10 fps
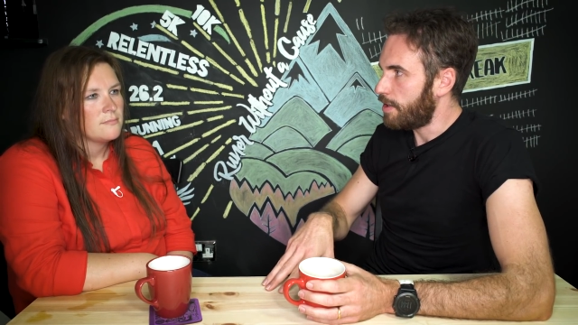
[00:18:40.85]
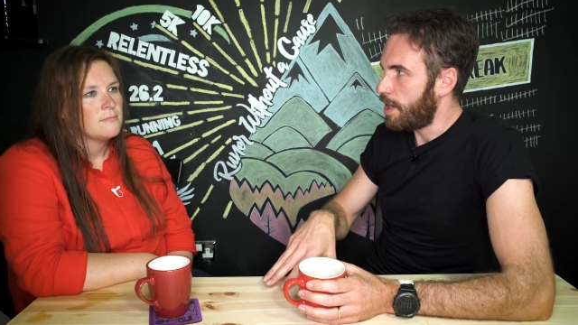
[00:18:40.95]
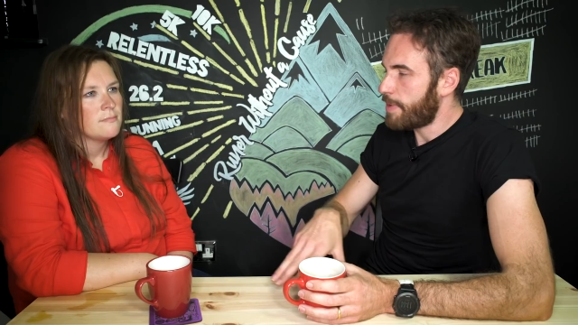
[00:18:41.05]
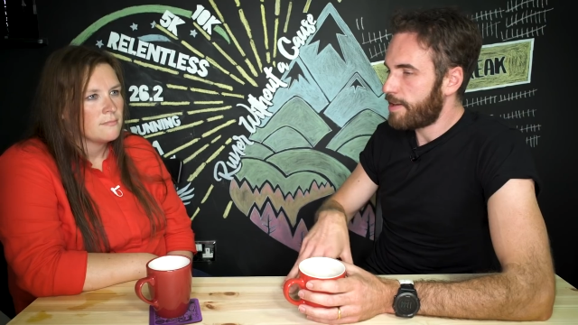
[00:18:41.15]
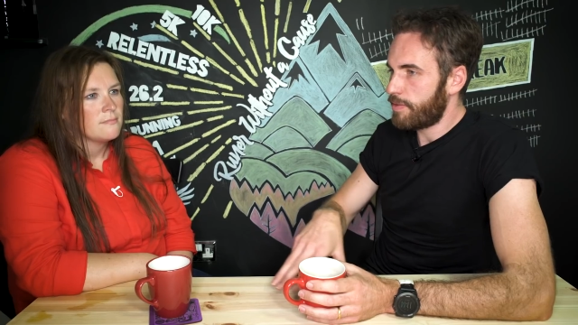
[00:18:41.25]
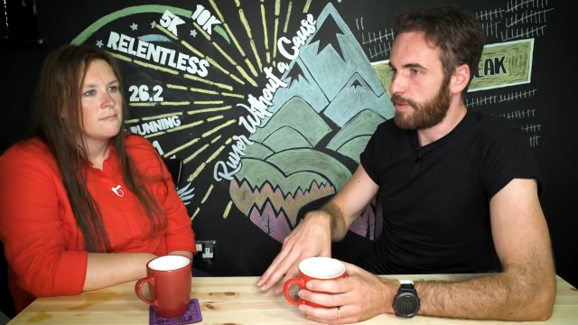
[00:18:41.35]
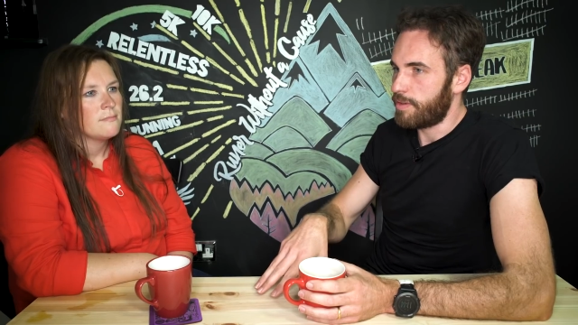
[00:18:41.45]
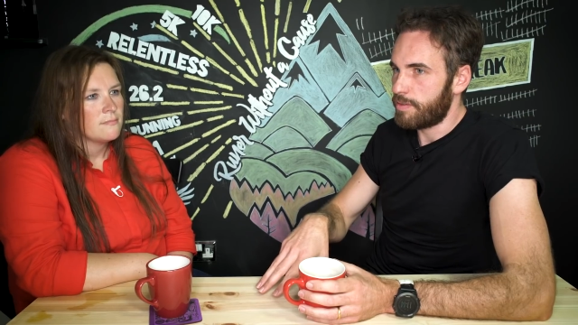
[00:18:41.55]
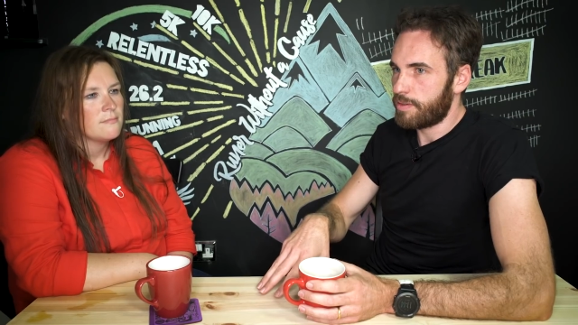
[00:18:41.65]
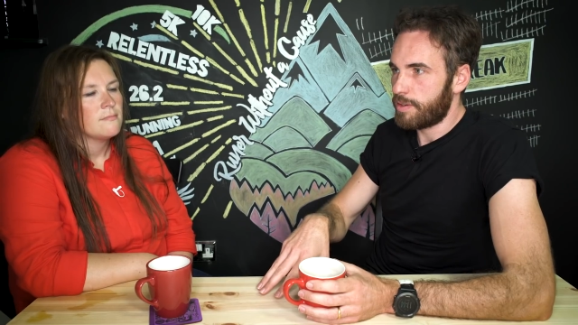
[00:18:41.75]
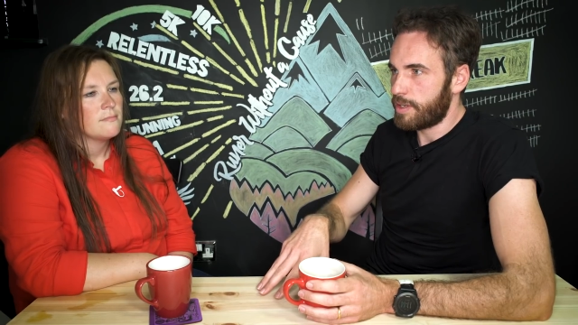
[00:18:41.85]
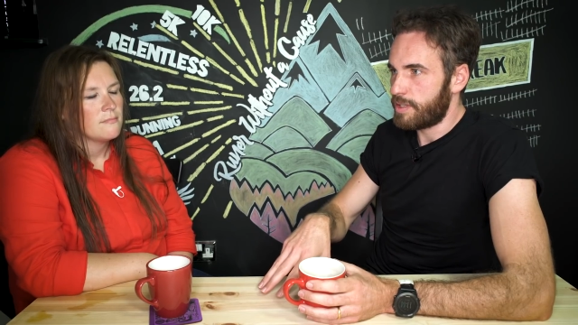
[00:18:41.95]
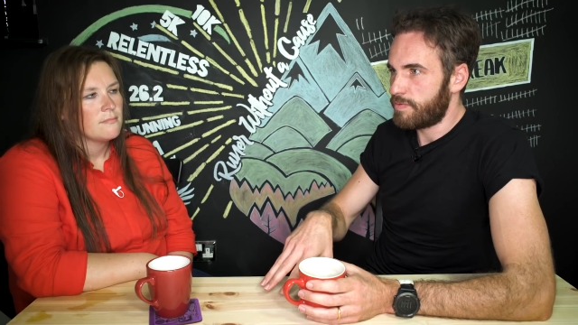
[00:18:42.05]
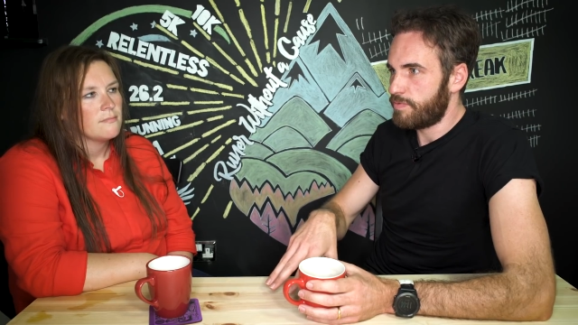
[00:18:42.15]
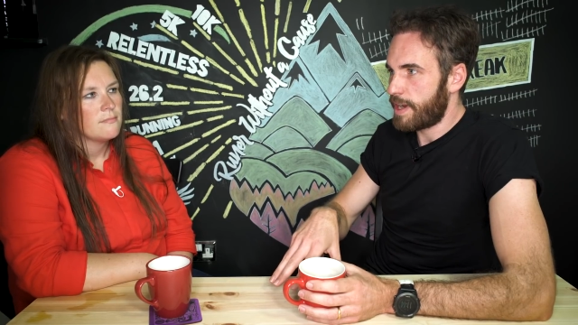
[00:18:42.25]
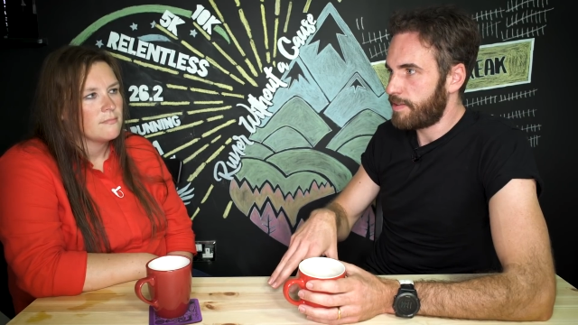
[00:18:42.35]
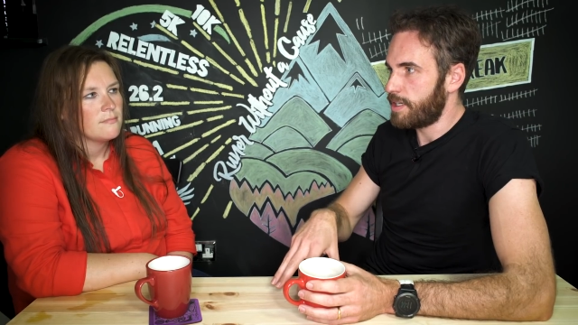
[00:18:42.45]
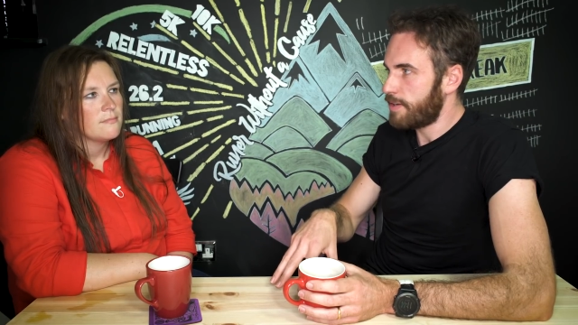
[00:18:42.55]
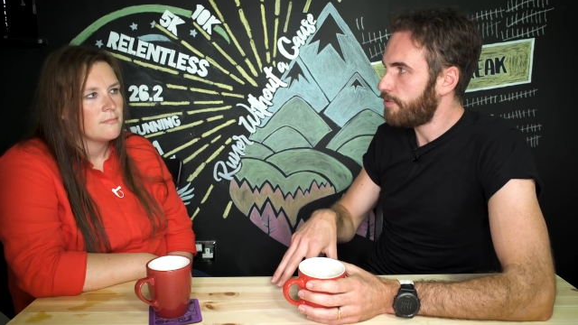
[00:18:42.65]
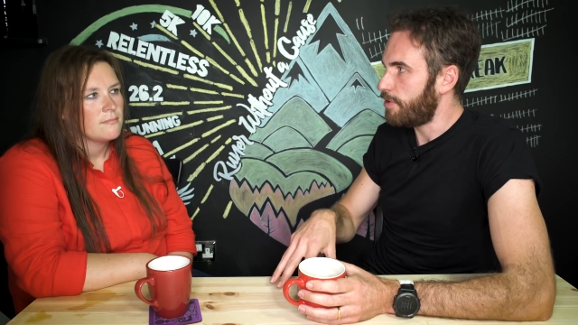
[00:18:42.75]
Speaker 1: that a marathon is very
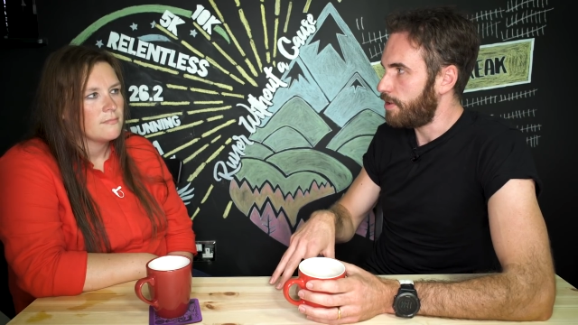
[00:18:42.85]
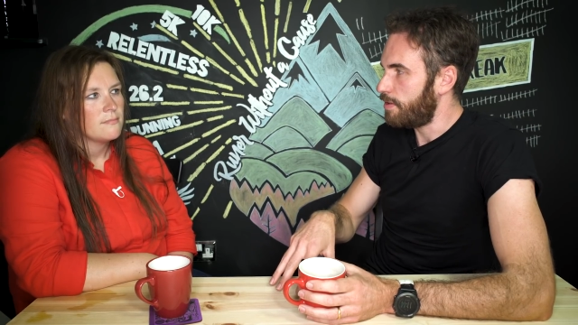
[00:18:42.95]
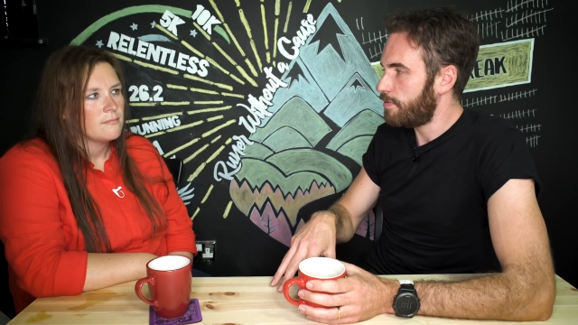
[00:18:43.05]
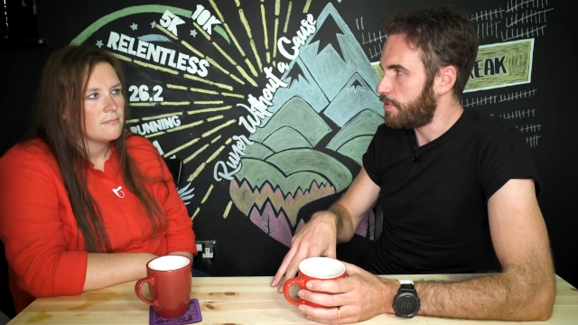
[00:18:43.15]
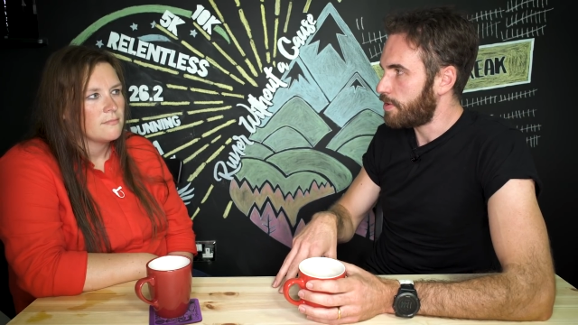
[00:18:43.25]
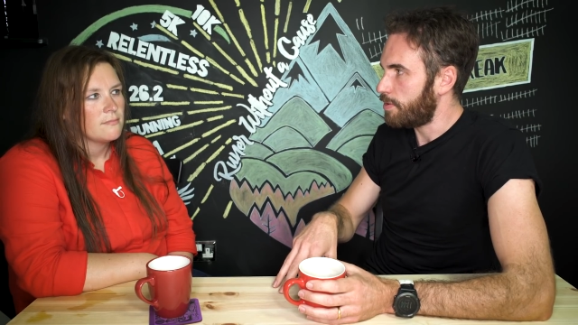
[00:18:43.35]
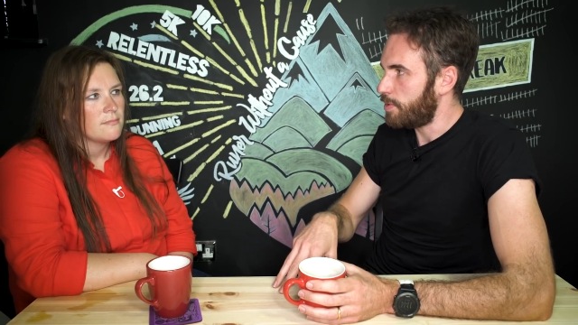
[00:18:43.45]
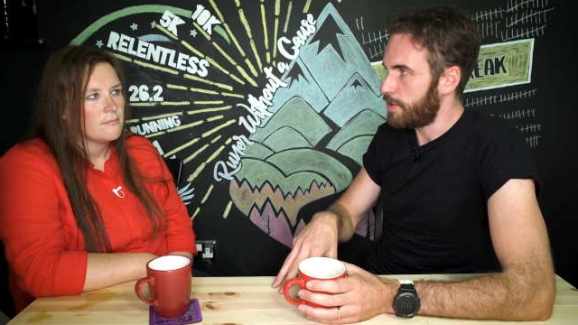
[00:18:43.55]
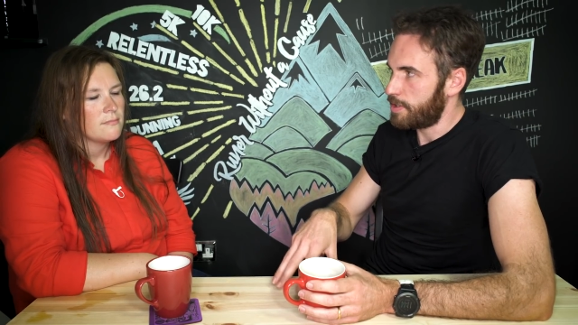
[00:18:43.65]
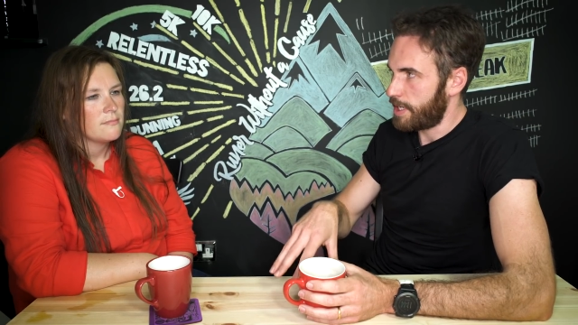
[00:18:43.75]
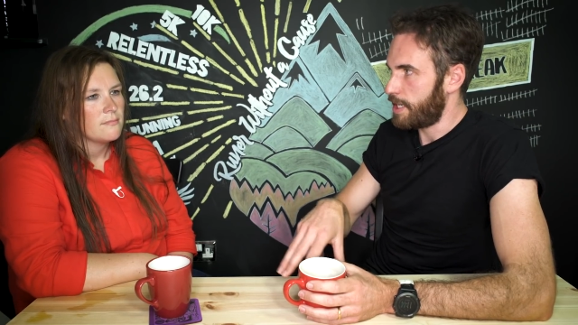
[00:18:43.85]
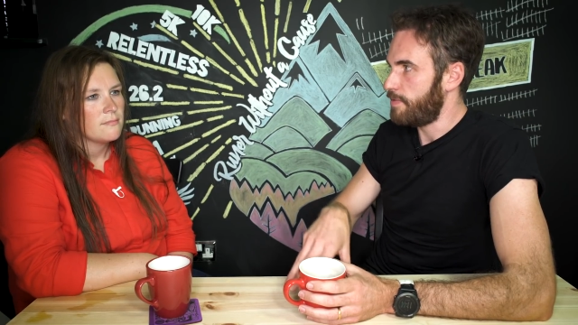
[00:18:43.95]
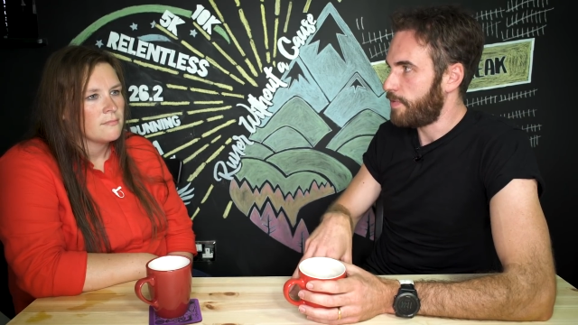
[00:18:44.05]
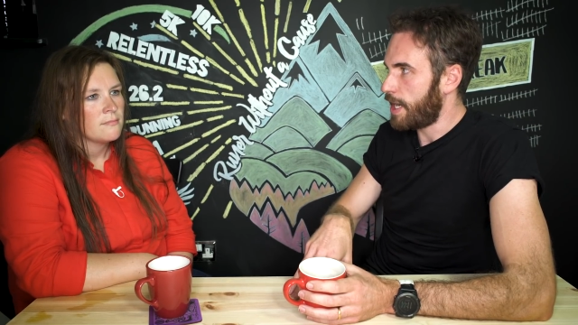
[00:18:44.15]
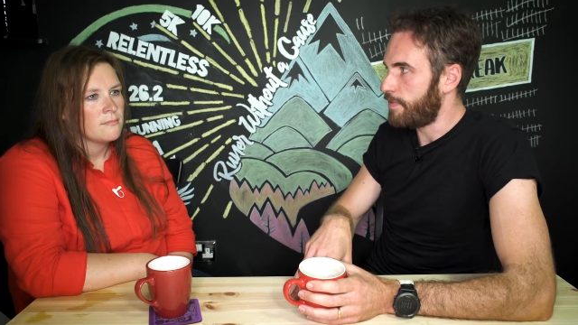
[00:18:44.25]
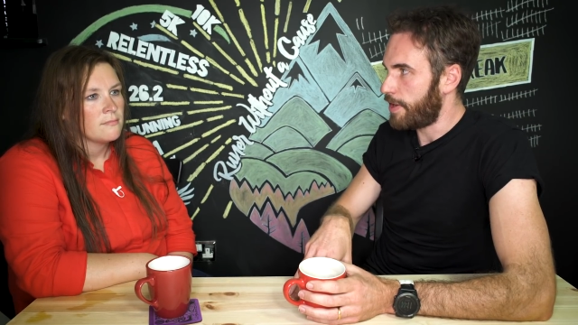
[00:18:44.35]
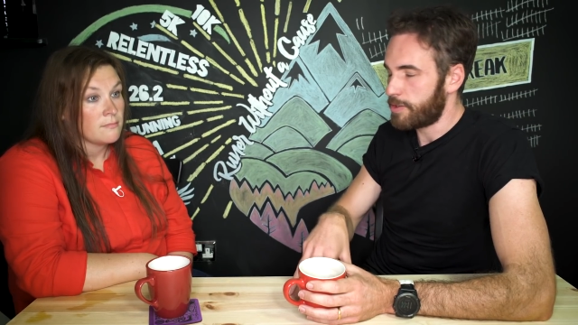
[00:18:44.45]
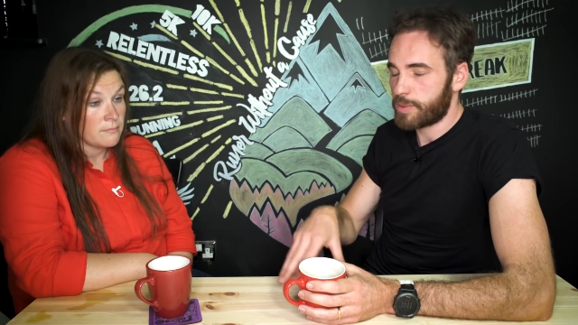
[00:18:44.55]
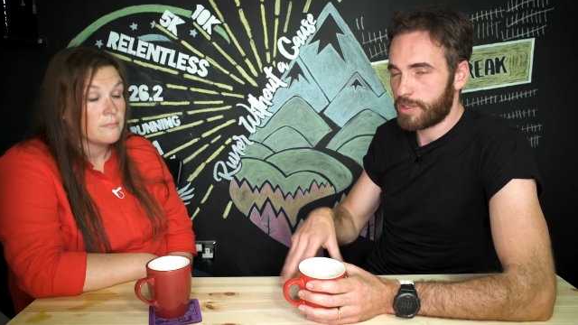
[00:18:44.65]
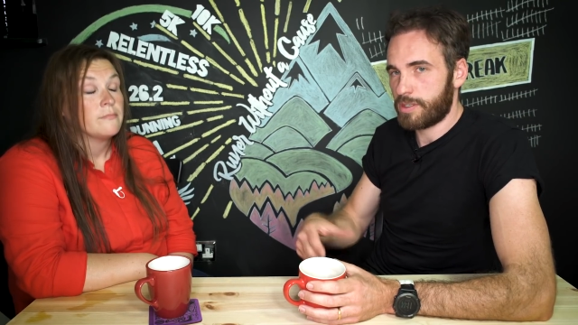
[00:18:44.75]
different for someone that's taking five
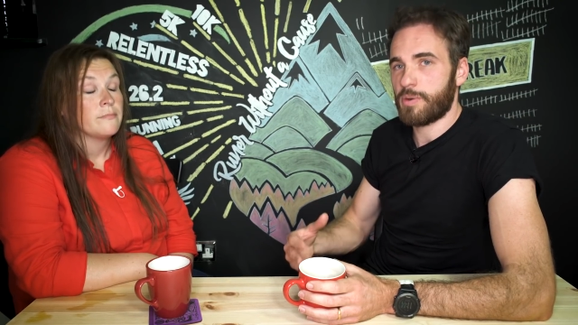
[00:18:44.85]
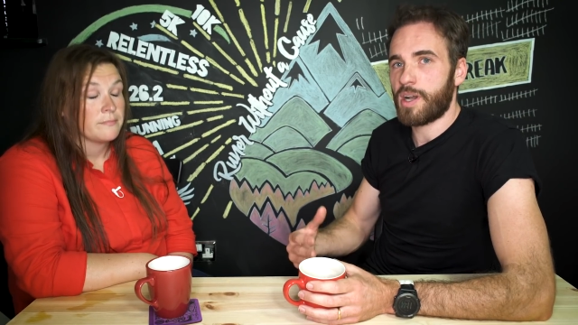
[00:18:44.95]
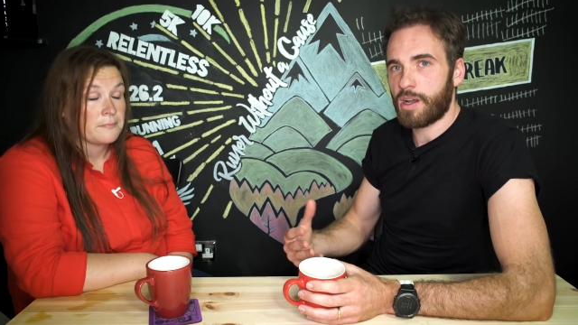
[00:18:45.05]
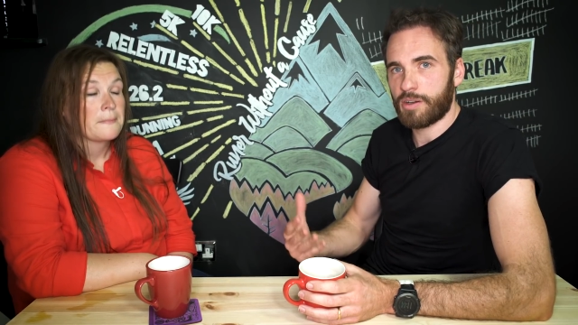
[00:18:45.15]
hours because you are